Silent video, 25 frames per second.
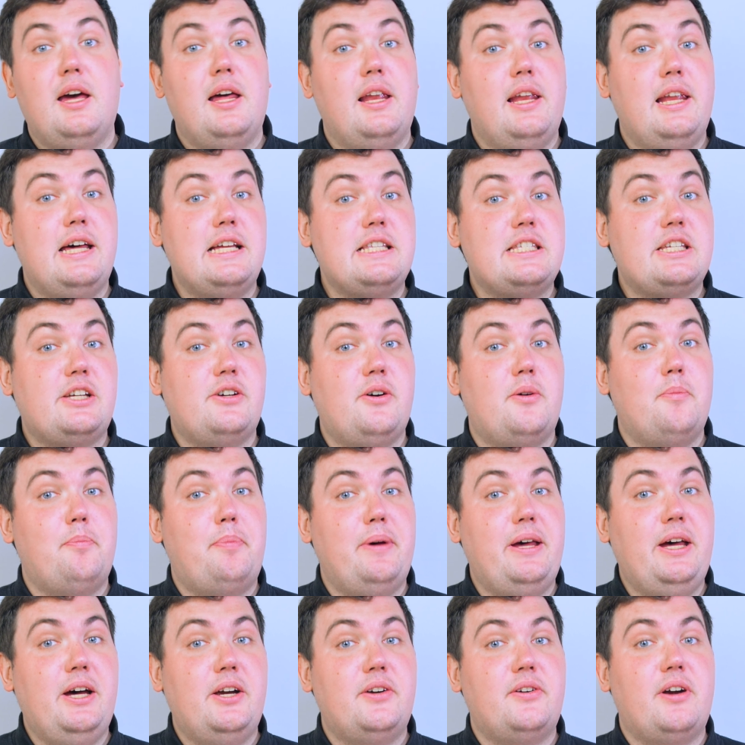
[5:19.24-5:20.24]
Let's
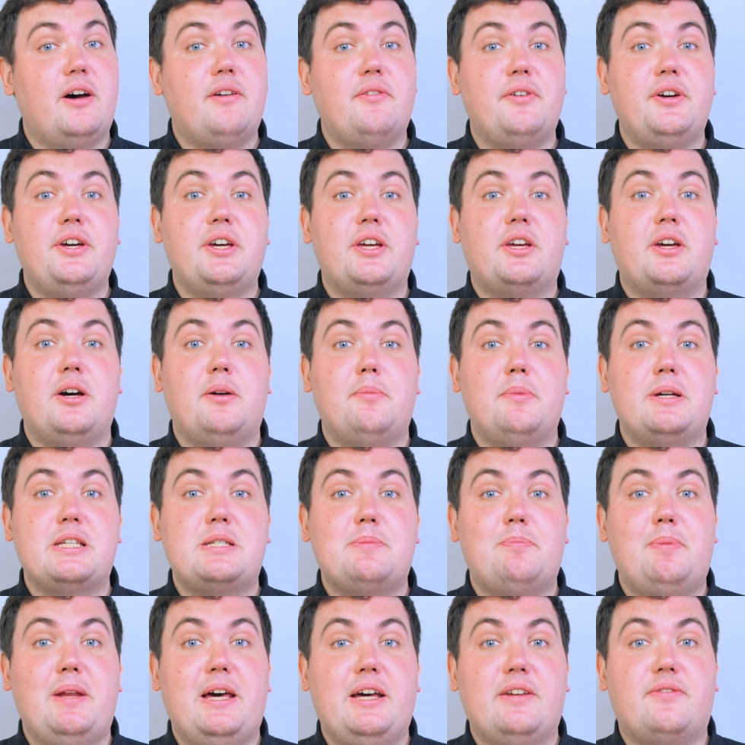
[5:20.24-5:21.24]
compare our
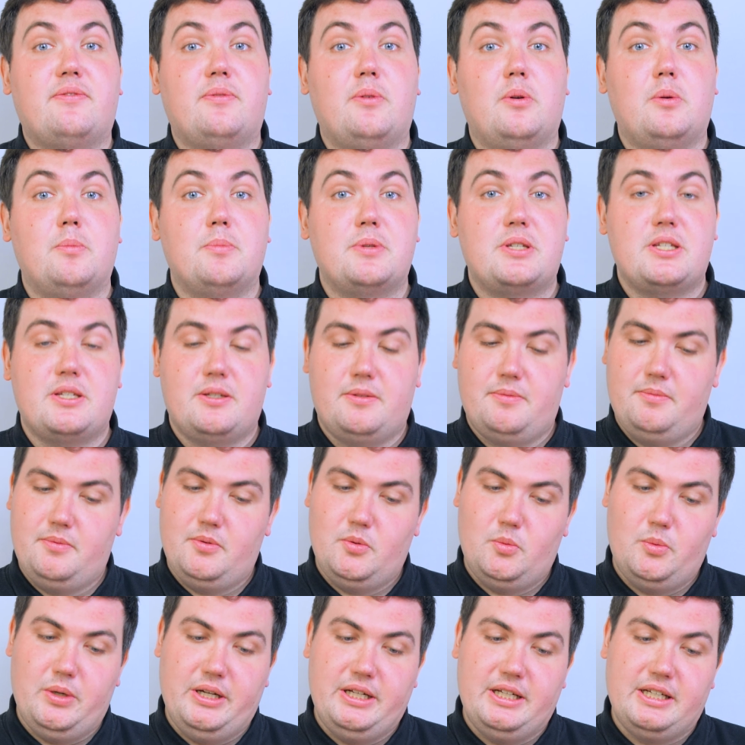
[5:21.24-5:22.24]
e-commerce platforms
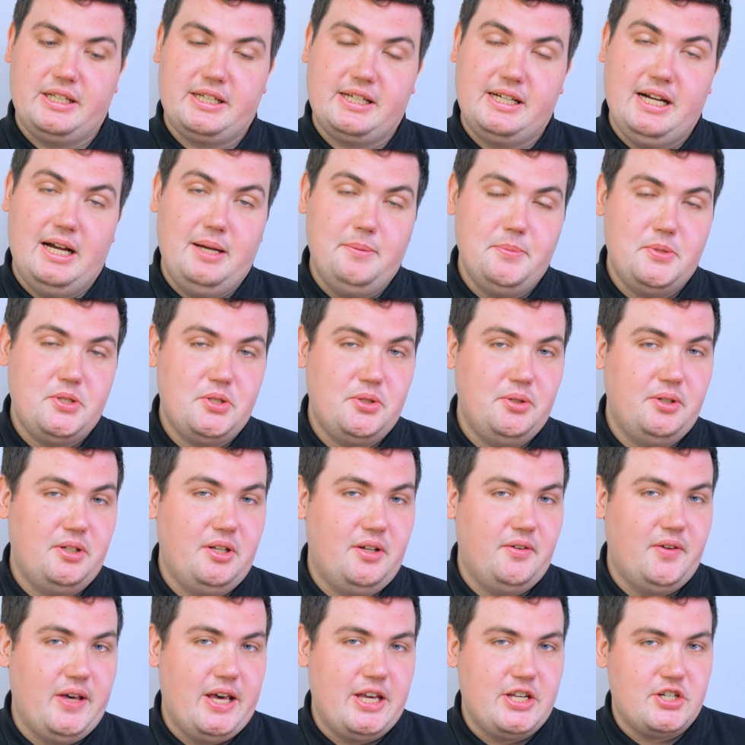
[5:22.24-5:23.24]
when it comes to
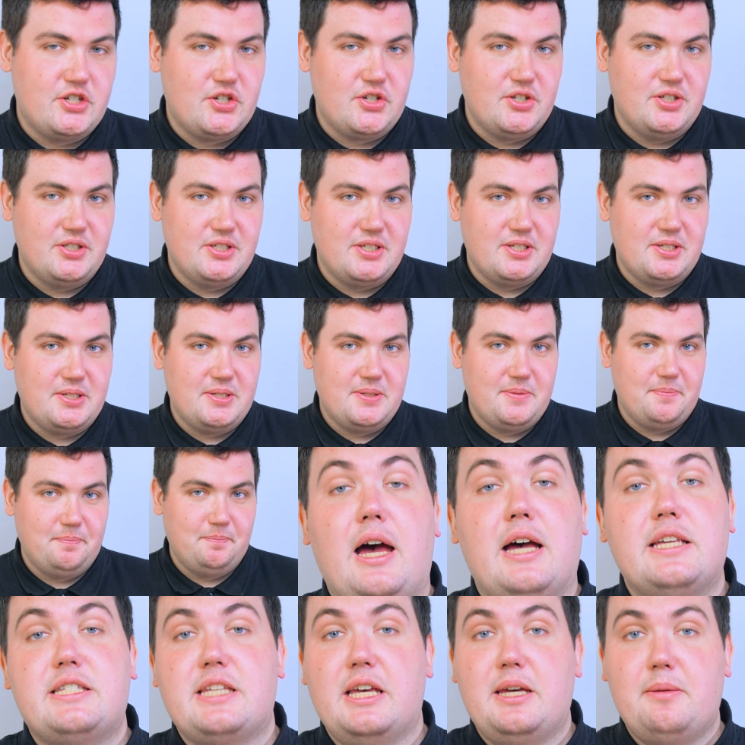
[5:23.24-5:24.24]
innovations.
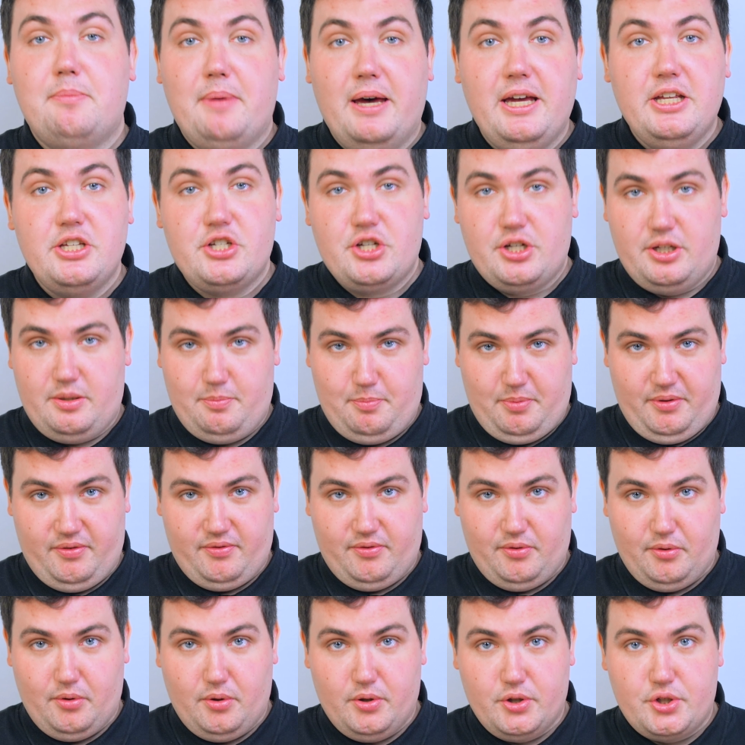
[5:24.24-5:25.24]
As I mentioned
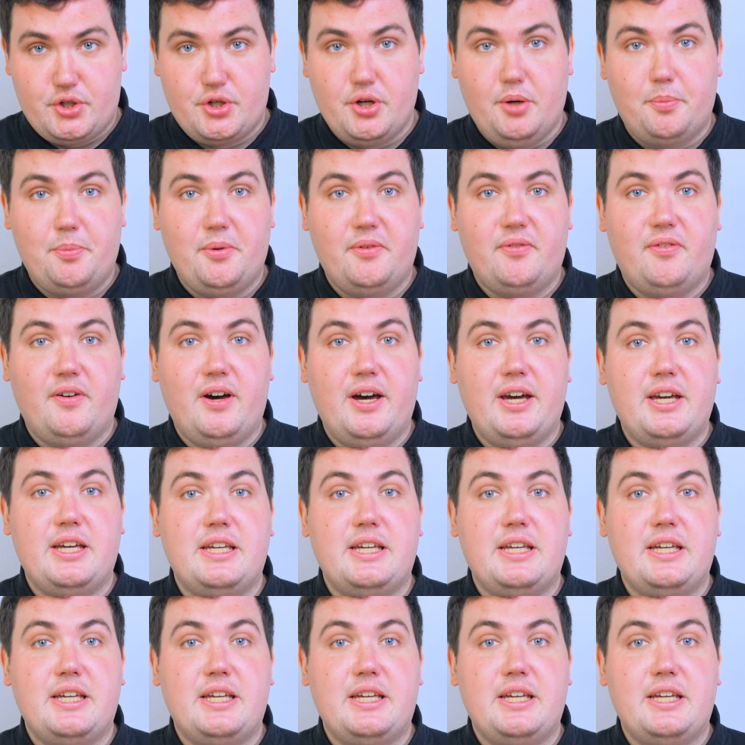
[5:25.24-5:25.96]
before, Shopify